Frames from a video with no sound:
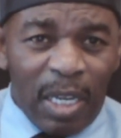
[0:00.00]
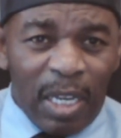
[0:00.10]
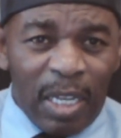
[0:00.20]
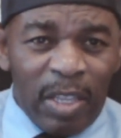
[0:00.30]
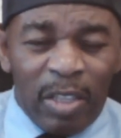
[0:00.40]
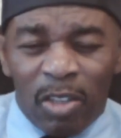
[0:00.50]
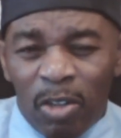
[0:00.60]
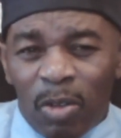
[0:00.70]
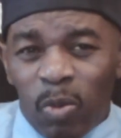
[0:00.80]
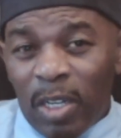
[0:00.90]
And that
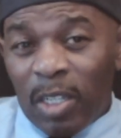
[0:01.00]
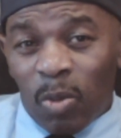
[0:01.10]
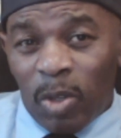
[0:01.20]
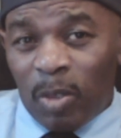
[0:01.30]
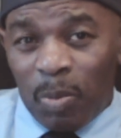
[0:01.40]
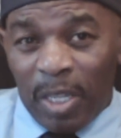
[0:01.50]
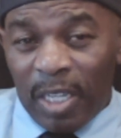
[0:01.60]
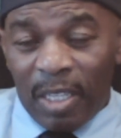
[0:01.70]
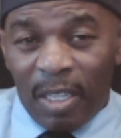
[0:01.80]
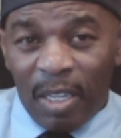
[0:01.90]
goodwill is what's
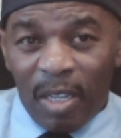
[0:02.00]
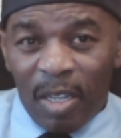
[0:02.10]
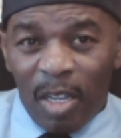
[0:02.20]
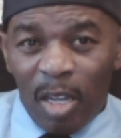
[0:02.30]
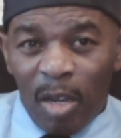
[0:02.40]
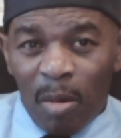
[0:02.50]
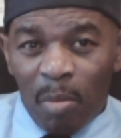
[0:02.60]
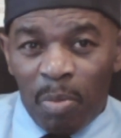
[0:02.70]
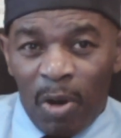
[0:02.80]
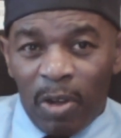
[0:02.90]
being
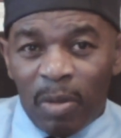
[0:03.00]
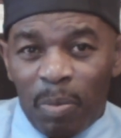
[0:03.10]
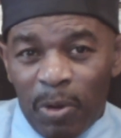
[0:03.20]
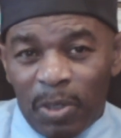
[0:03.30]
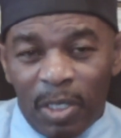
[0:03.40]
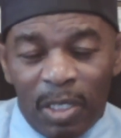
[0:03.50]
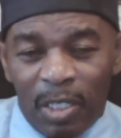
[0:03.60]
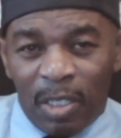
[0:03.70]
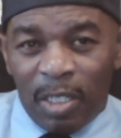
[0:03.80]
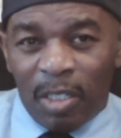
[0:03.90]
bought person.
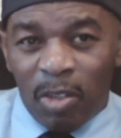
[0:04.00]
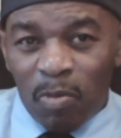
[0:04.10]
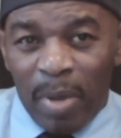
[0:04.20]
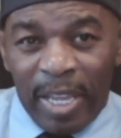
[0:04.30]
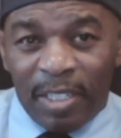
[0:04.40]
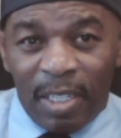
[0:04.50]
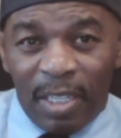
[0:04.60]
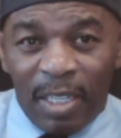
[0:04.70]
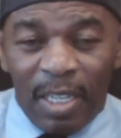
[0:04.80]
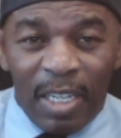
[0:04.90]
This new Massa
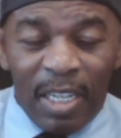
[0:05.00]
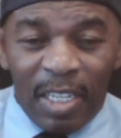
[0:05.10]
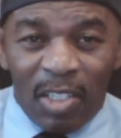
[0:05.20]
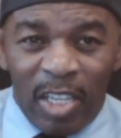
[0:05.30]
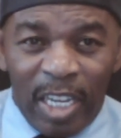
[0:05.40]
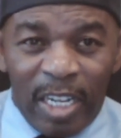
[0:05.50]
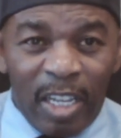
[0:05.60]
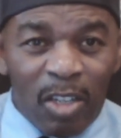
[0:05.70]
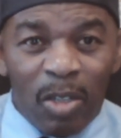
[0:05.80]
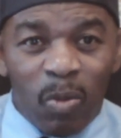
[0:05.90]
is taking that
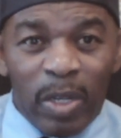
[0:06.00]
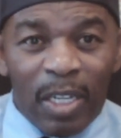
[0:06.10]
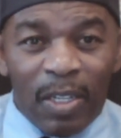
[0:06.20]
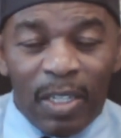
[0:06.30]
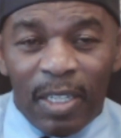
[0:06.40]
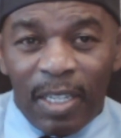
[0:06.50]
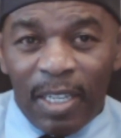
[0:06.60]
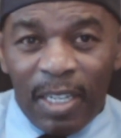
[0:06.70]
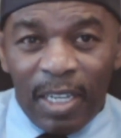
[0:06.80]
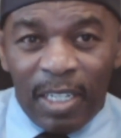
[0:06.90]
goodwill
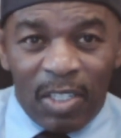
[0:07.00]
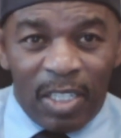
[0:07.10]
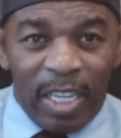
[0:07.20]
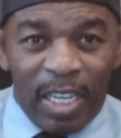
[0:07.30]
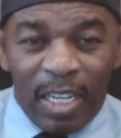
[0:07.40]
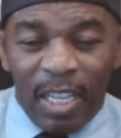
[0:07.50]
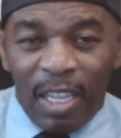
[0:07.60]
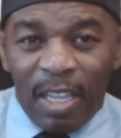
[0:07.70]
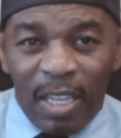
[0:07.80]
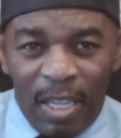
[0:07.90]
and he's saying,
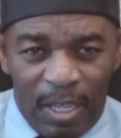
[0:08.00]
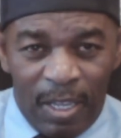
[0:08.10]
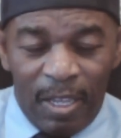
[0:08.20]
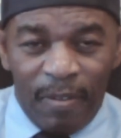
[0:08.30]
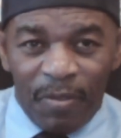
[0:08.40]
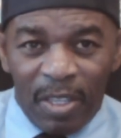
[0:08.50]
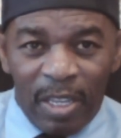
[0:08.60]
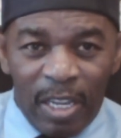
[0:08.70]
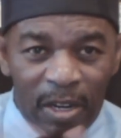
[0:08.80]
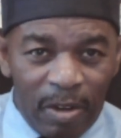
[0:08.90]

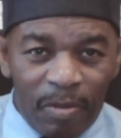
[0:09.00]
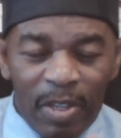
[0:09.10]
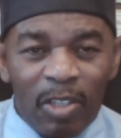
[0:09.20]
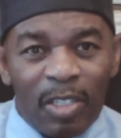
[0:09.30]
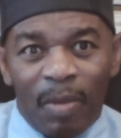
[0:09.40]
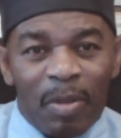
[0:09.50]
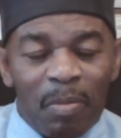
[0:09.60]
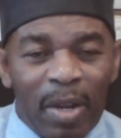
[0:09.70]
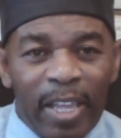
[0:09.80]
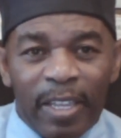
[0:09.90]
here's something
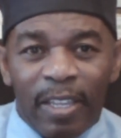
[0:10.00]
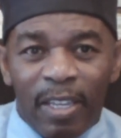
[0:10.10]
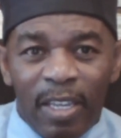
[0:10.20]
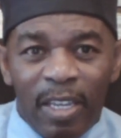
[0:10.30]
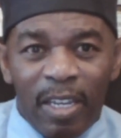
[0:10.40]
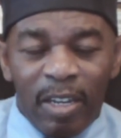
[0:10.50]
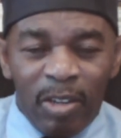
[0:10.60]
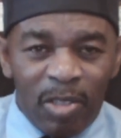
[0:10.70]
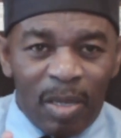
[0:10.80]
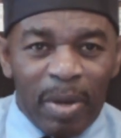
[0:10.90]
black. Here's
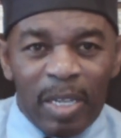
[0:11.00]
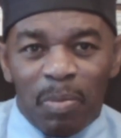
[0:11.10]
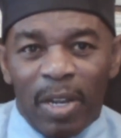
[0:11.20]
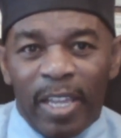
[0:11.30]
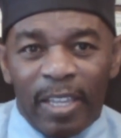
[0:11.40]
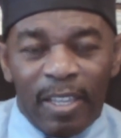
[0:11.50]
somebody black.